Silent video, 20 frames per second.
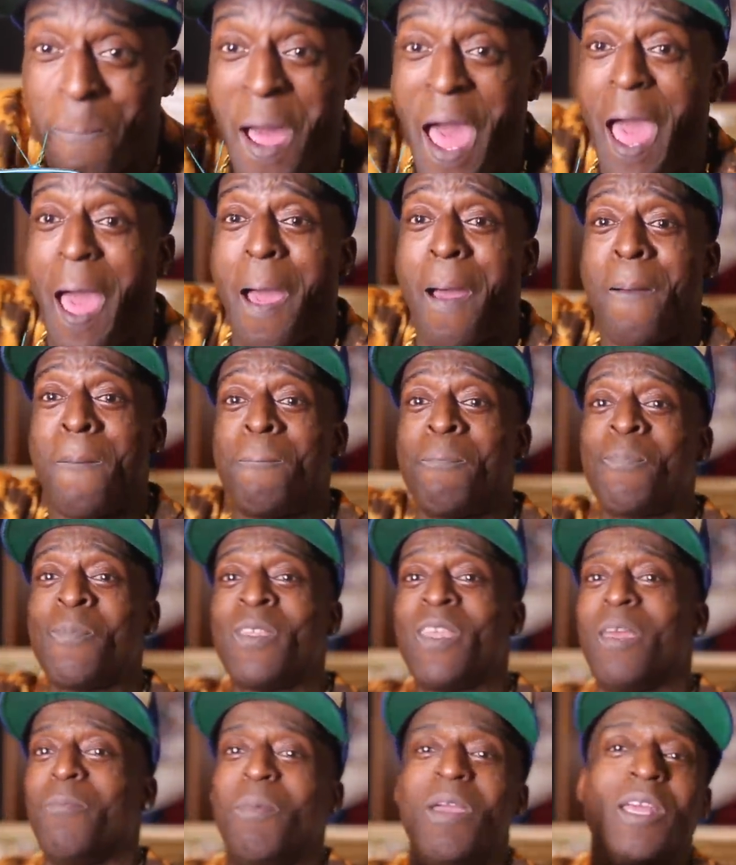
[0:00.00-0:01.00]
Pop!
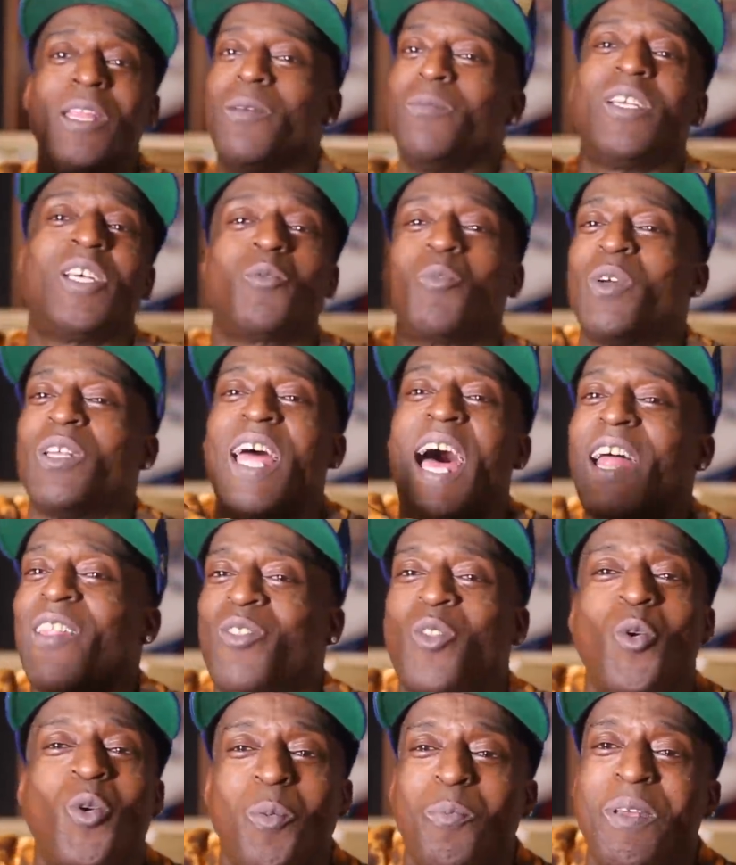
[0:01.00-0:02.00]
And me and him just went, I
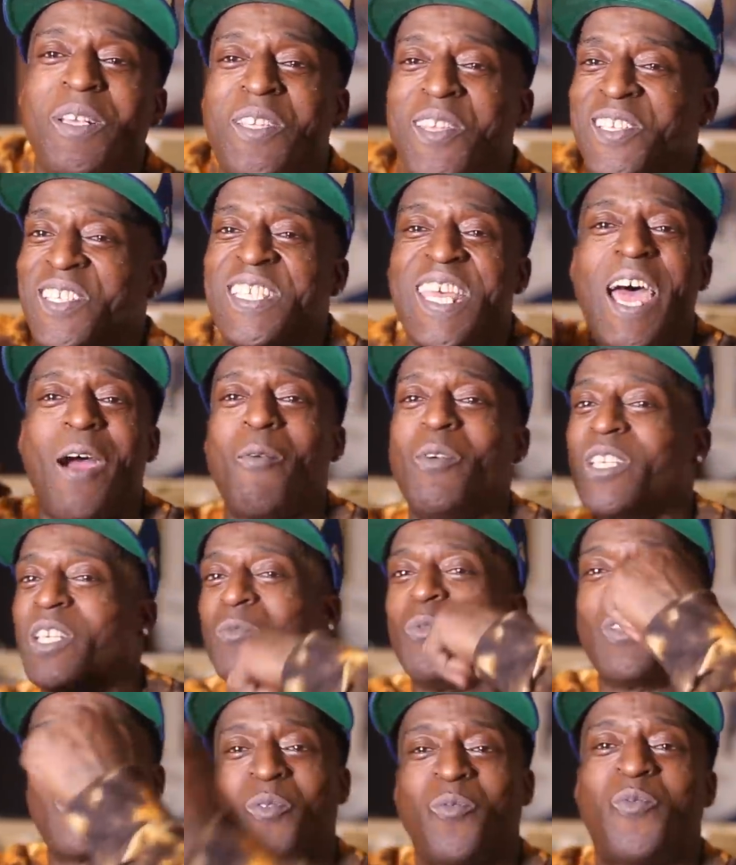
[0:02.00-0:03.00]
threw the bitch to the side, we
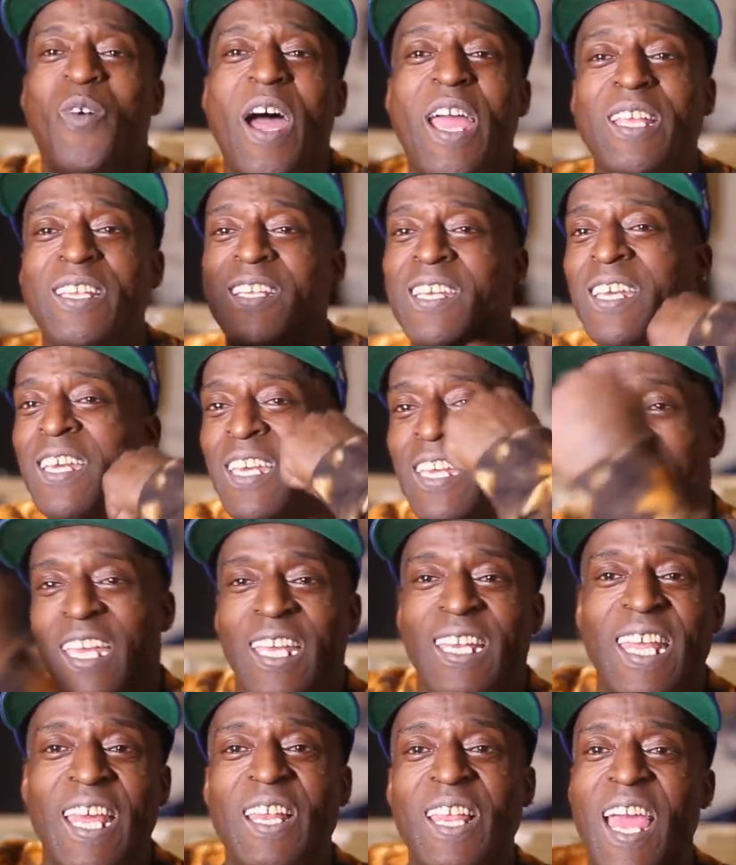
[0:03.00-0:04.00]
just went to fight
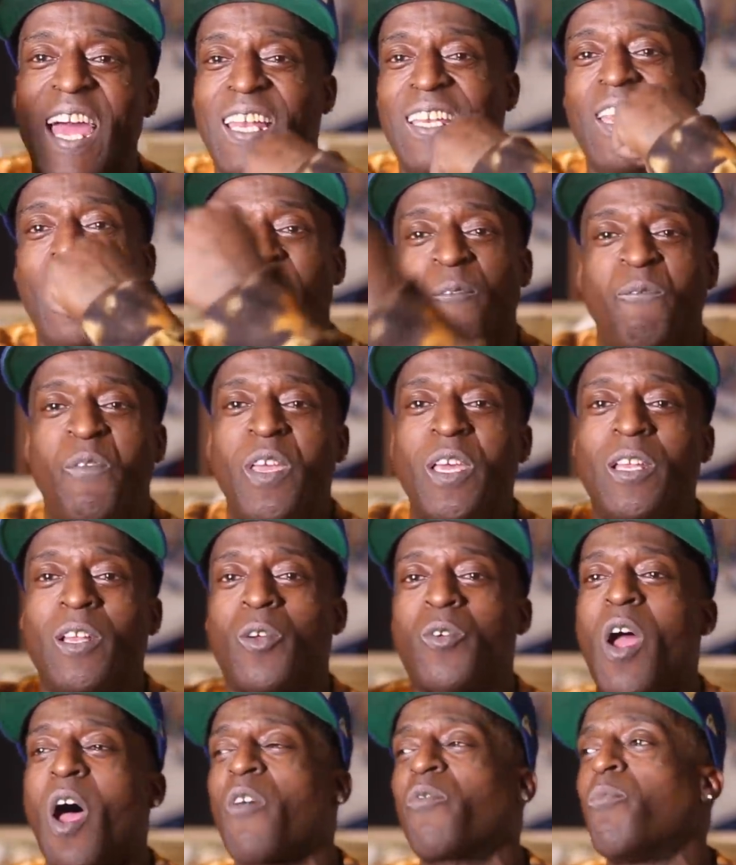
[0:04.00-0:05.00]
in that goddamn field
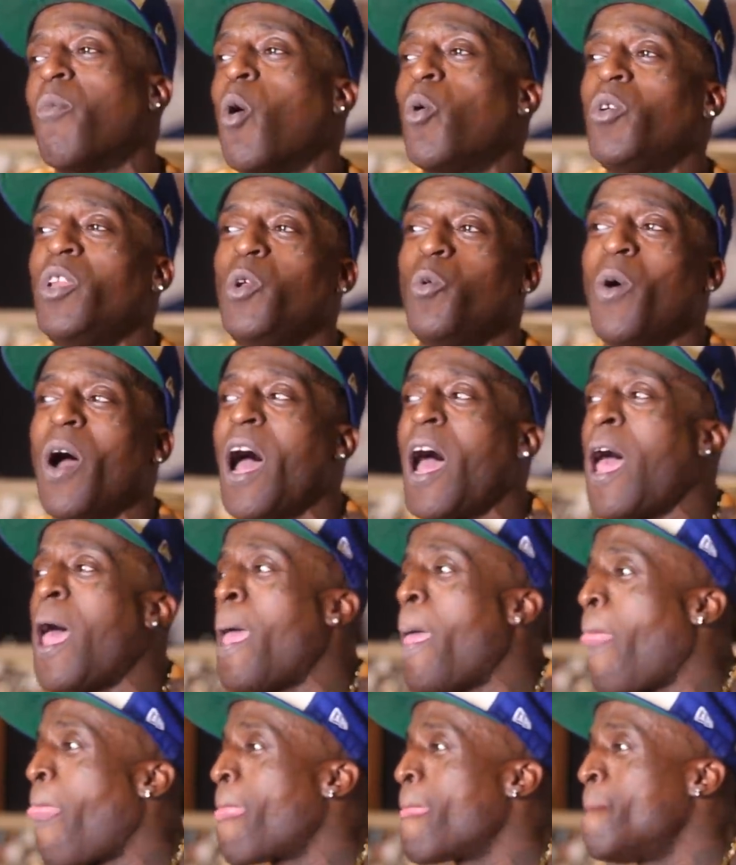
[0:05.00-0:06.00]
across from ODY.
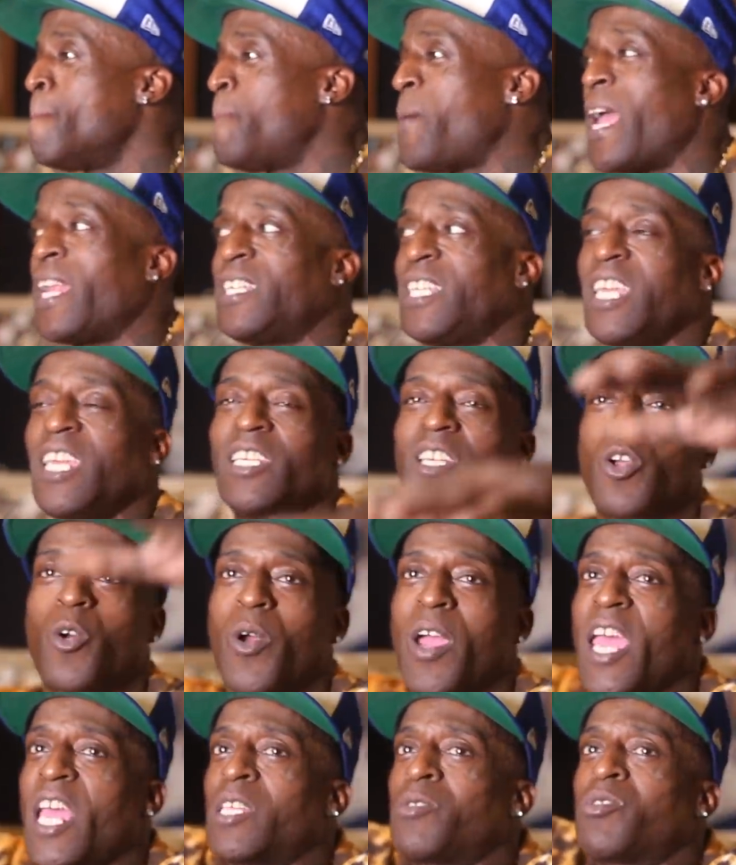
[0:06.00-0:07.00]
Back then, the
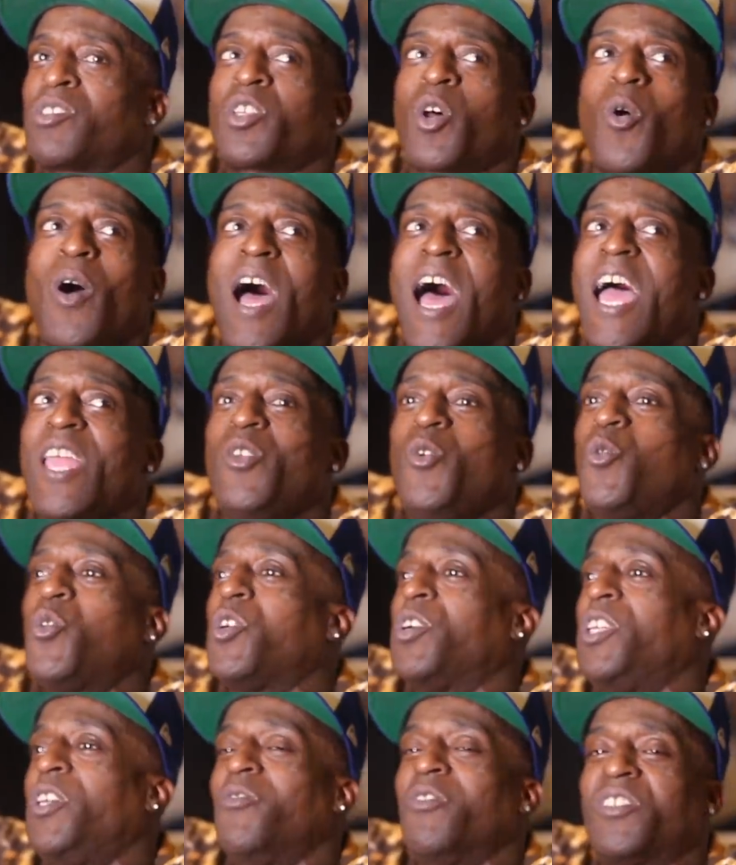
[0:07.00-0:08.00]
grass was so high you
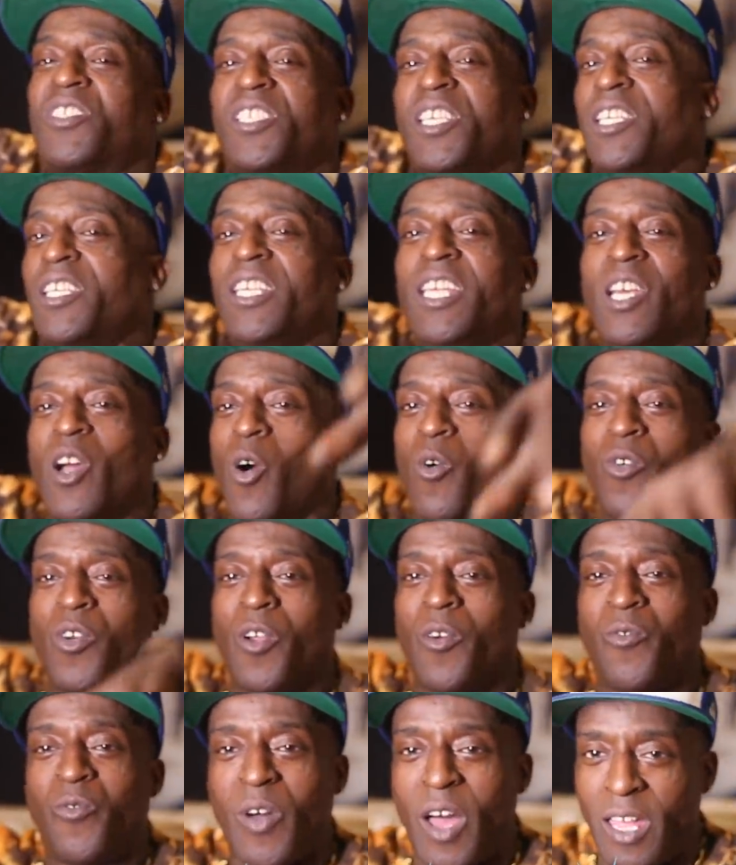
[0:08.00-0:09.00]
couldn't even see a nigga over
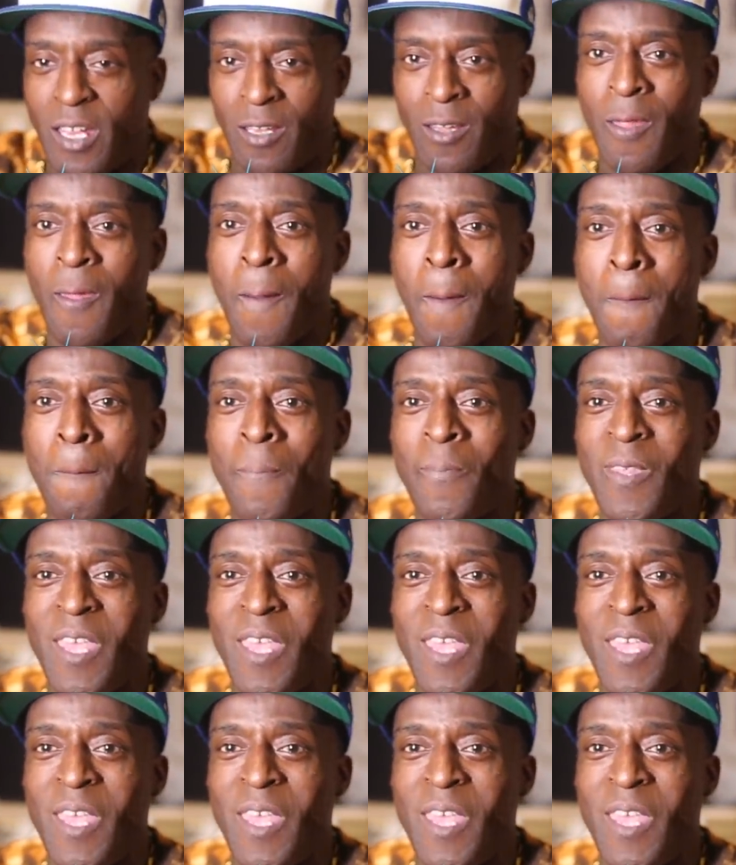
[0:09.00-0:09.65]
there fighting. Right.